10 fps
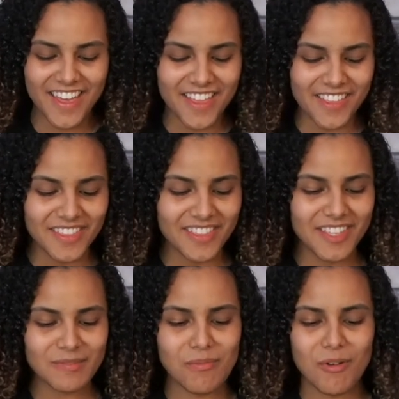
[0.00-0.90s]

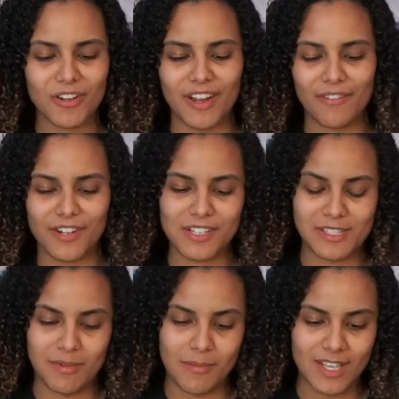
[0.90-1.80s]
These people are never gonna
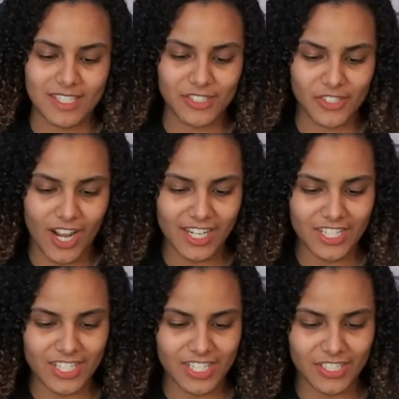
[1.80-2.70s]
see my message, so I
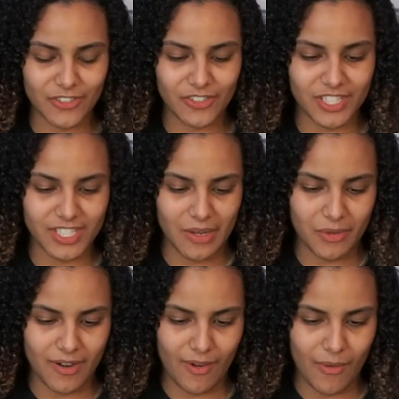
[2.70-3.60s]
could just literally say
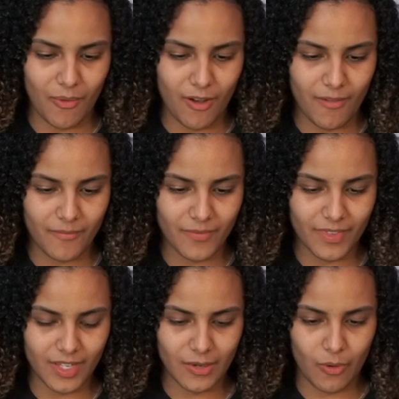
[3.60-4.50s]
whatever I want
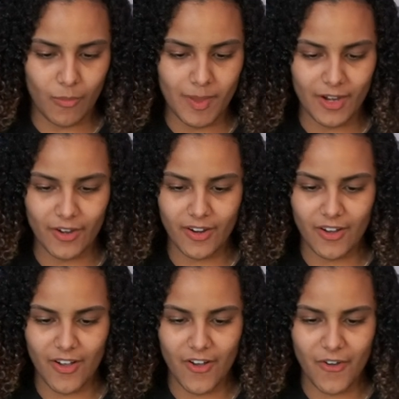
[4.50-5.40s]
and it won't matter.
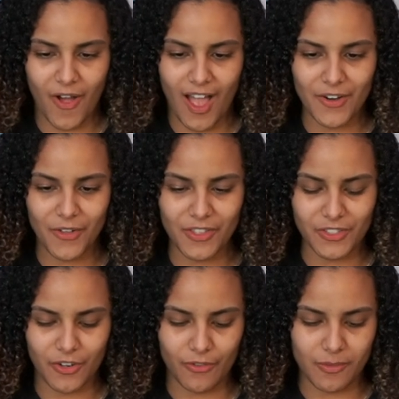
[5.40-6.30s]
Oh, I know this
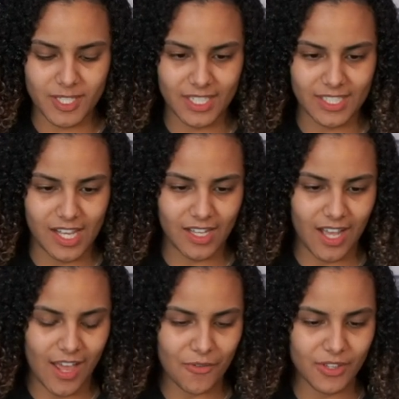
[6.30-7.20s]
girl from TikTok.
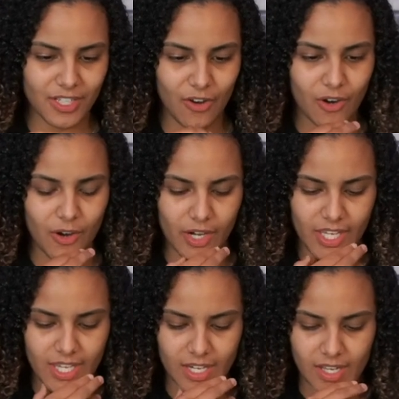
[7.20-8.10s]
I don't really know her.
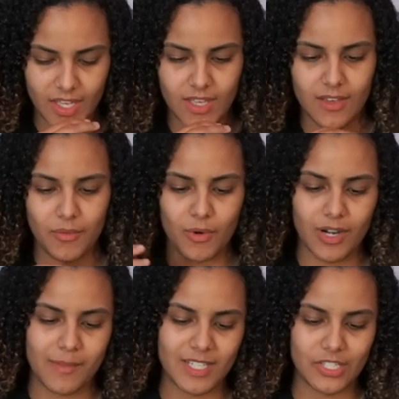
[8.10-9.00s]
Kid. We're
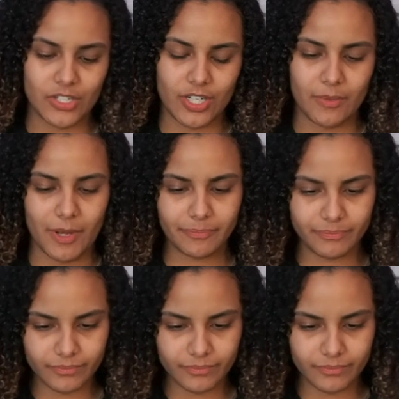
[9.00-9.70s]
gonna message her anyway.